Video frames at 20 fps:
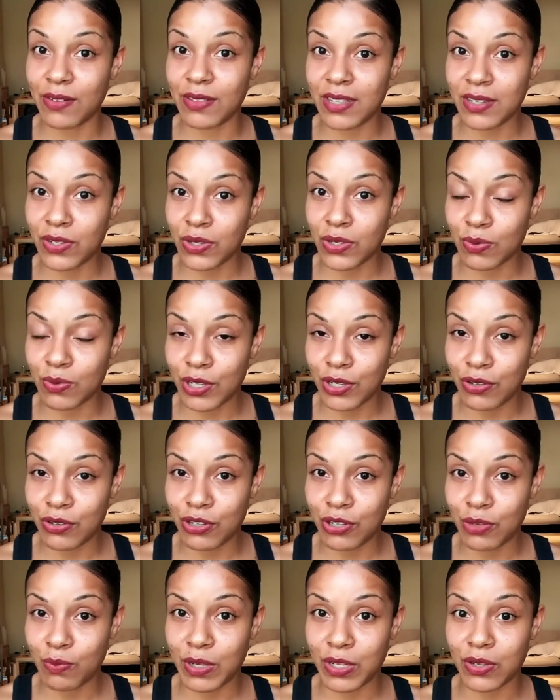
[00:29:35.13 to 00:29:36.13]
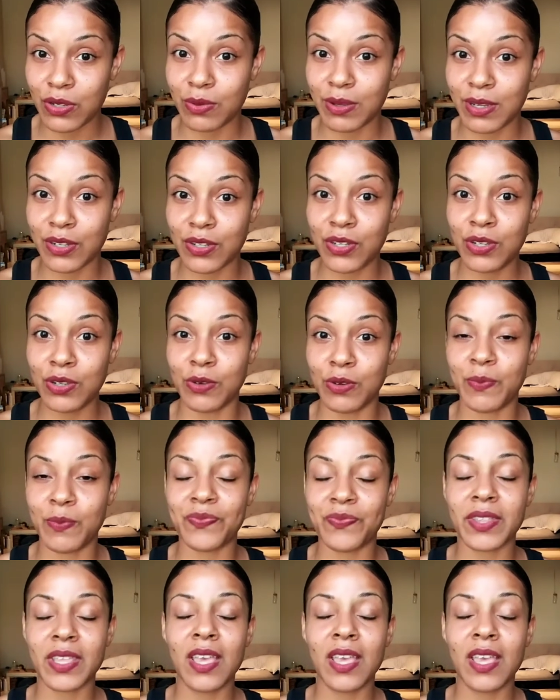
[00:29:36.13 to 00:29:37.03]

and this is what you should be doing too.